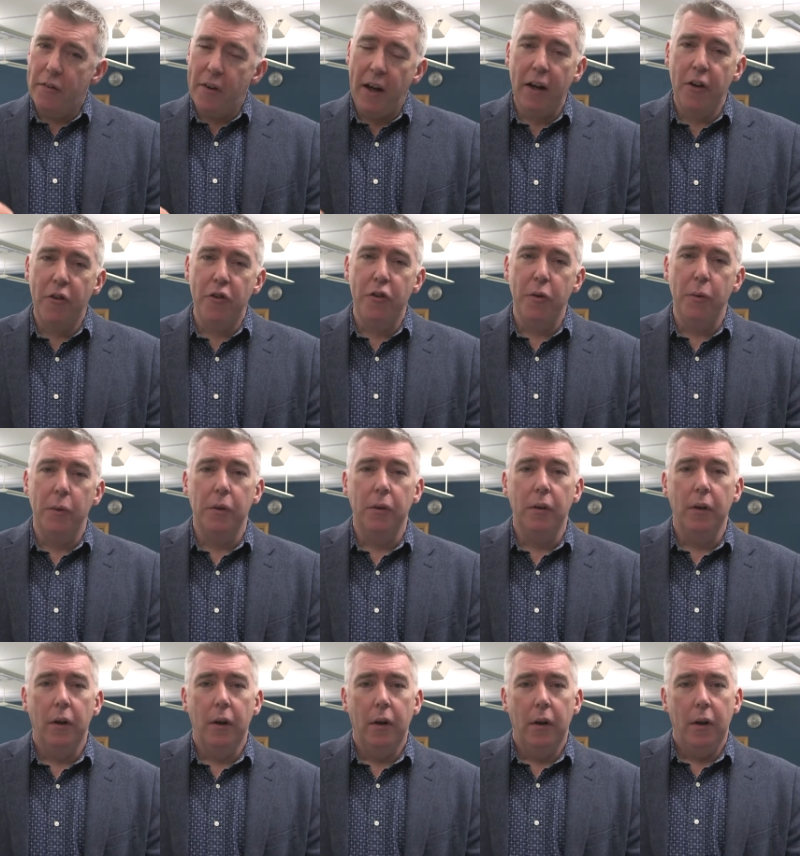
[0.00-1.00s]

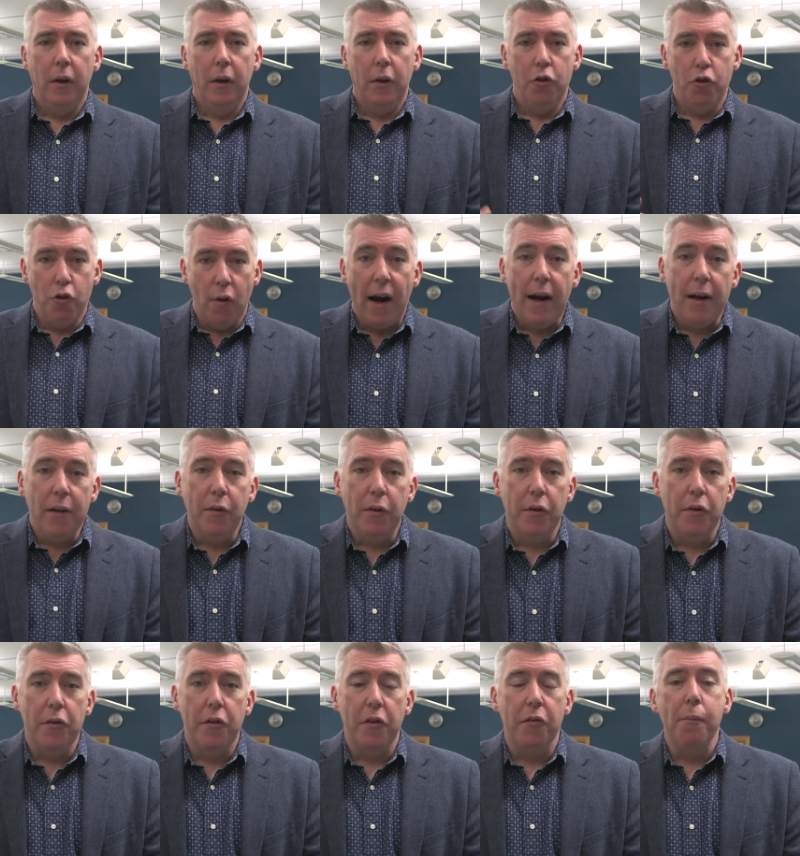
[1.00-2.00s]
textual
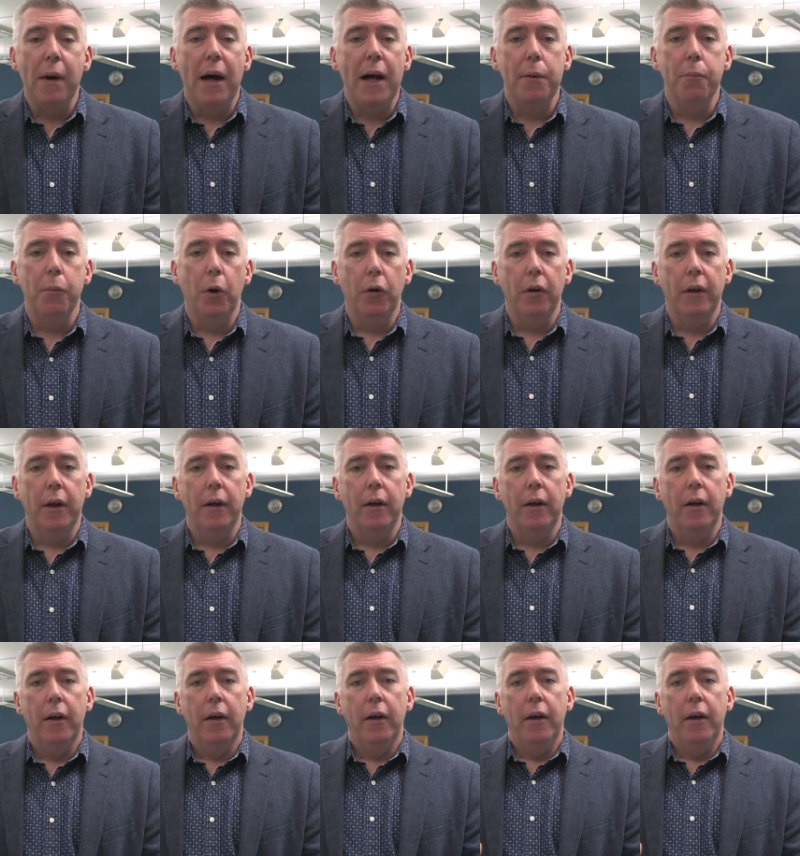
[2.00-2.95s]
drivers of mind modeling,